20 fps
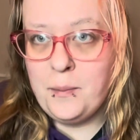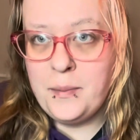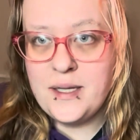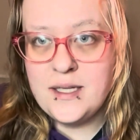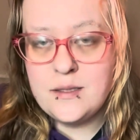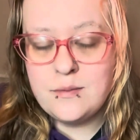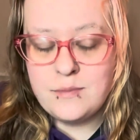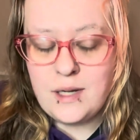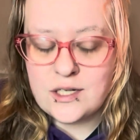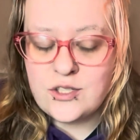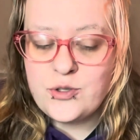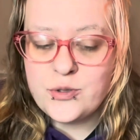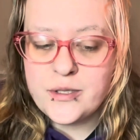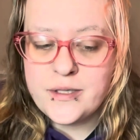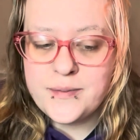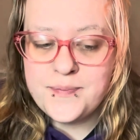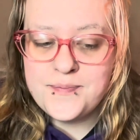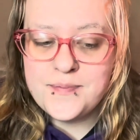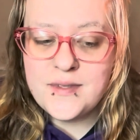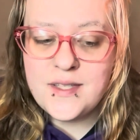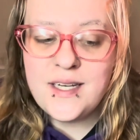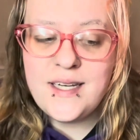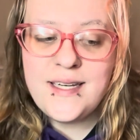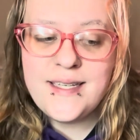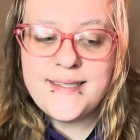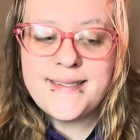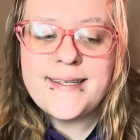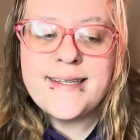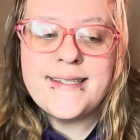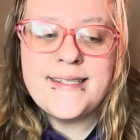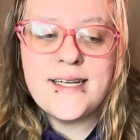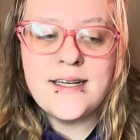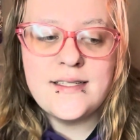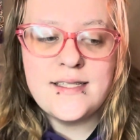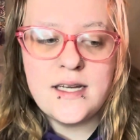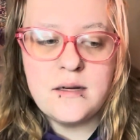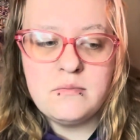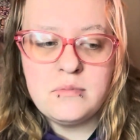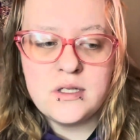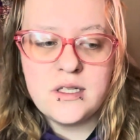be sexual. The easiest
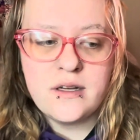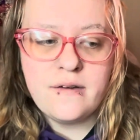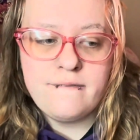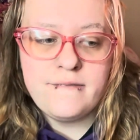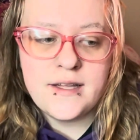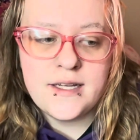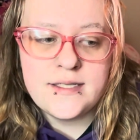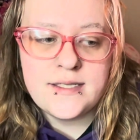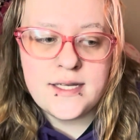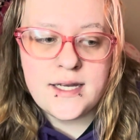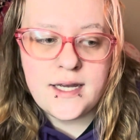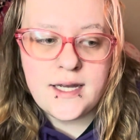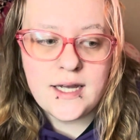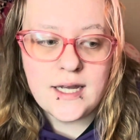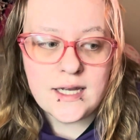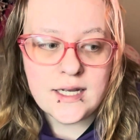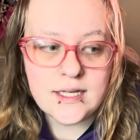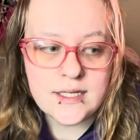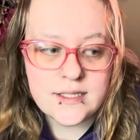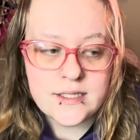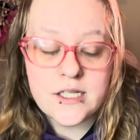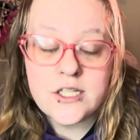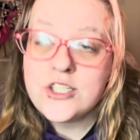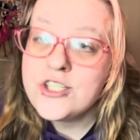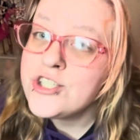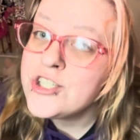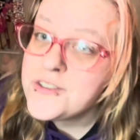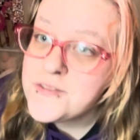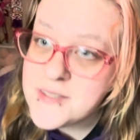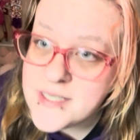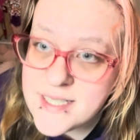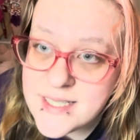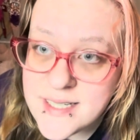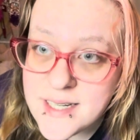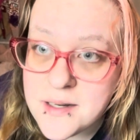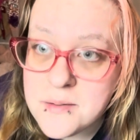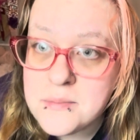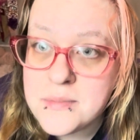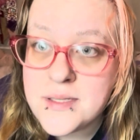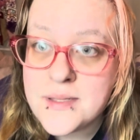example of this is service
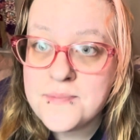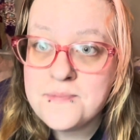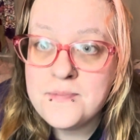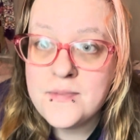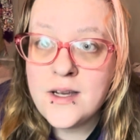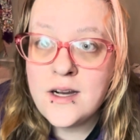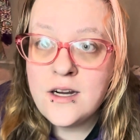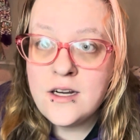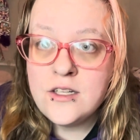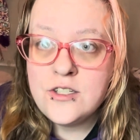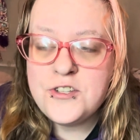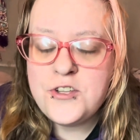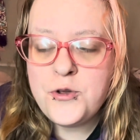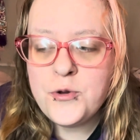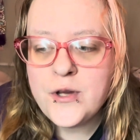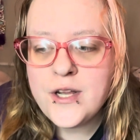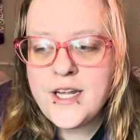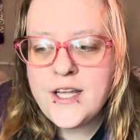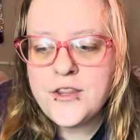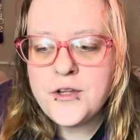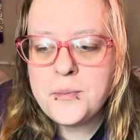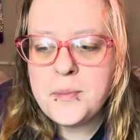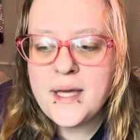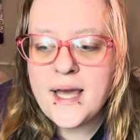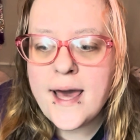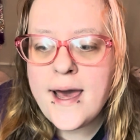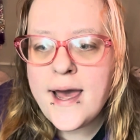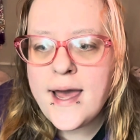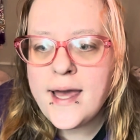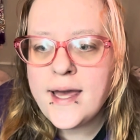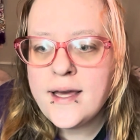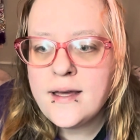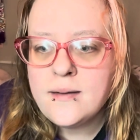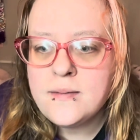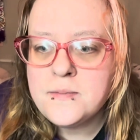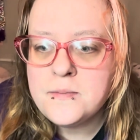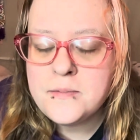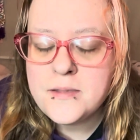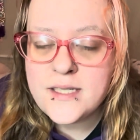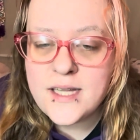subs. So you can either be a
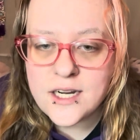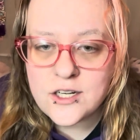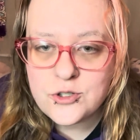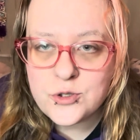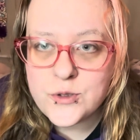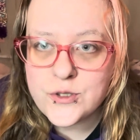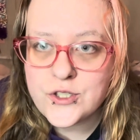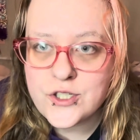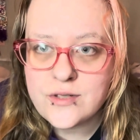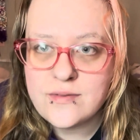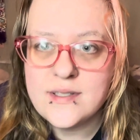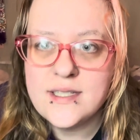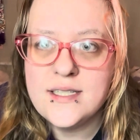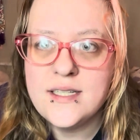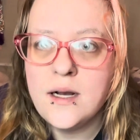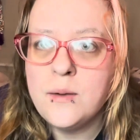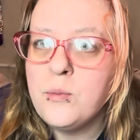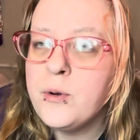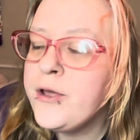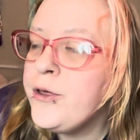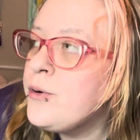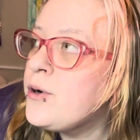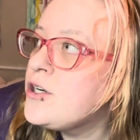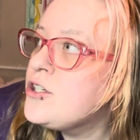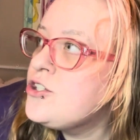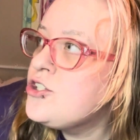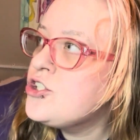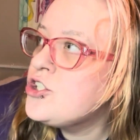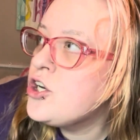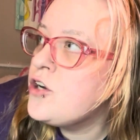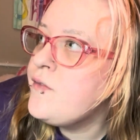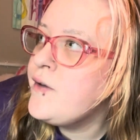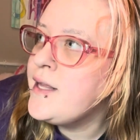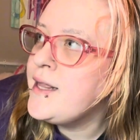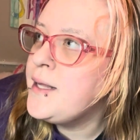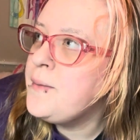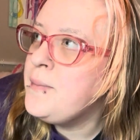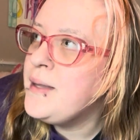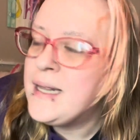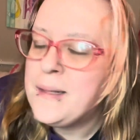sexual service sub where you are serving
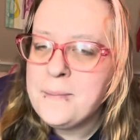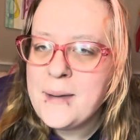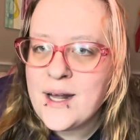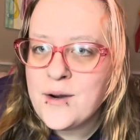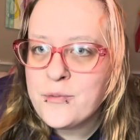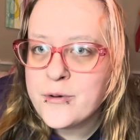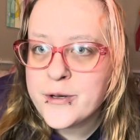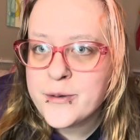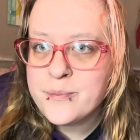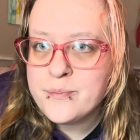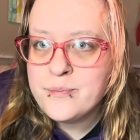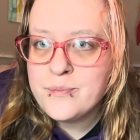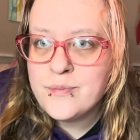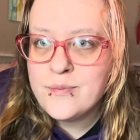them in the bedroom